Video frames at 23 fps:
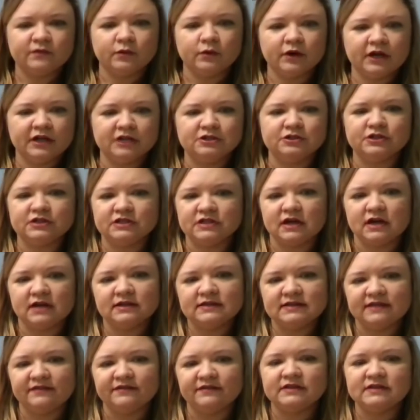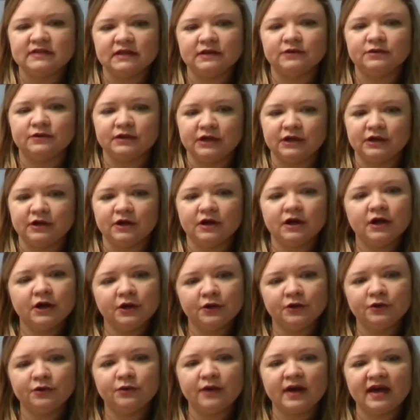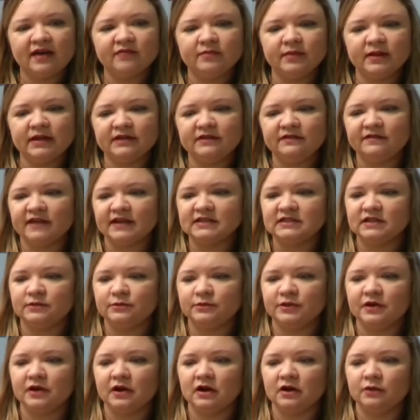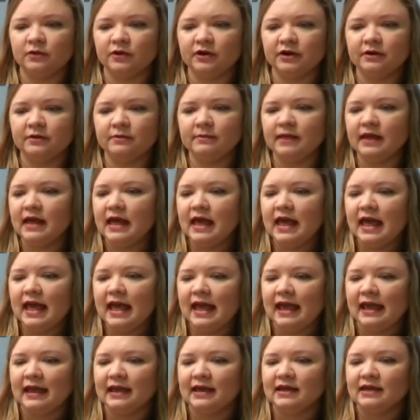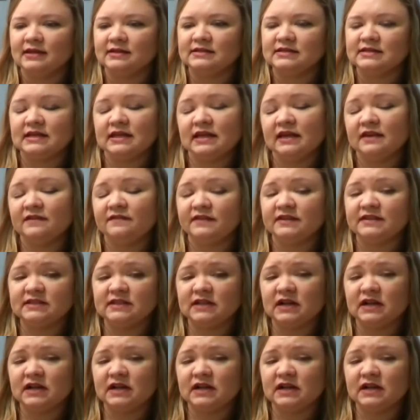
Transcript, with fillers: of 400 dogs every single year who have been infected with heartworm. And if